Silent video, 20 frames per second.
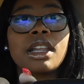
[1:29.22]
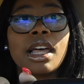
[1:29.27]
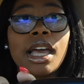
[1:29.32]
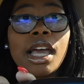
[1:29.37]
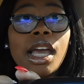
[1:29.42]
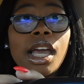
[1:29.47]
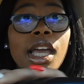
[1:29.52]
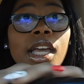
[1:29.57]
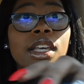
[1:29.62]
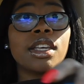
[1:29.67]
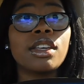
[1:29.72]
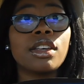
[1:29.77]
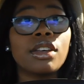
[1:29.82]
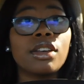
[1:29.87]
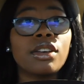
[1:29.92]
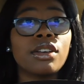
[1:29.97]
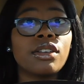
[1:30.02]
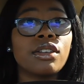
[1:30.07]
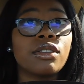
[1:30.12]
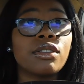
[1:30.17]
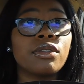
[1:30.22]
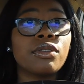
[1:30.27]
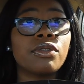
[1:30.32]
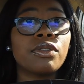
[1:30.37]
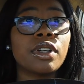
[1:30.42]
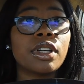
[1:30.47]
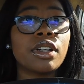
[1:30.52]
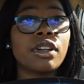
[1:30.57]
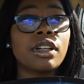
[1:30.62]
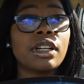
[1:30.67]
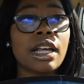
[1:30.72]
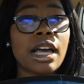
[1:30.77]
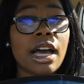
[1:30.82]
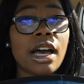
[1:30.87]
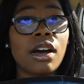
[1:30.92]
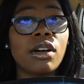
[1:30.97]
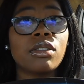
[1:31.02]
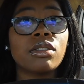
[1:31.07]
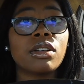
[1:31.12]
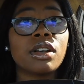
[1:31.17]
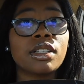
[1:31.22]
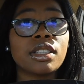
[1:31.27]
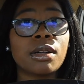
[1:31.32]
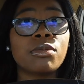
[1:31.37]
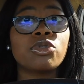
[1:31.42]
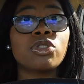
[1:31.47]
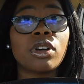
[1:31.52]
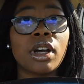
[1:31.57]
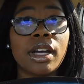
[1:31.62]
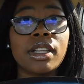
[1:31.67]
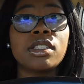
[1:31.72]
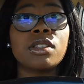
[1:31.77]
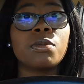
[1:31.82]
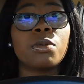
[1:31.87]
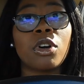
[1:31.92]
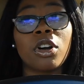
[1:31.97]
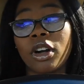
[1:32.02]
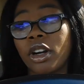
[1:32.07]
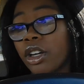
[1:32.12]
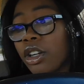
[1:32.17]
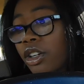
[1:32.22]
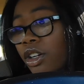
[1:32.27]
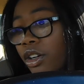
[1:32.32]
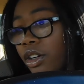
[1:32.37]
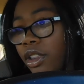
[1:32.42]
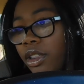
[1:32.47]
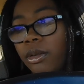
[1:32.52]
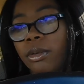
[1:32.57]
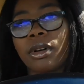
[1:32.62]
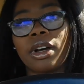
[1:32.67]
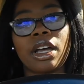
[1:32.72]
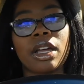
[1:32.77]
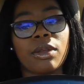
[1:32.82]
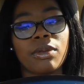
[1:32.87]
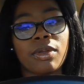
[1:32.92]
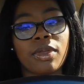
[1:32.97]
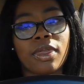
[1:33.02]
thank you. Figure it out, cause I'm trying to park and you're in the way.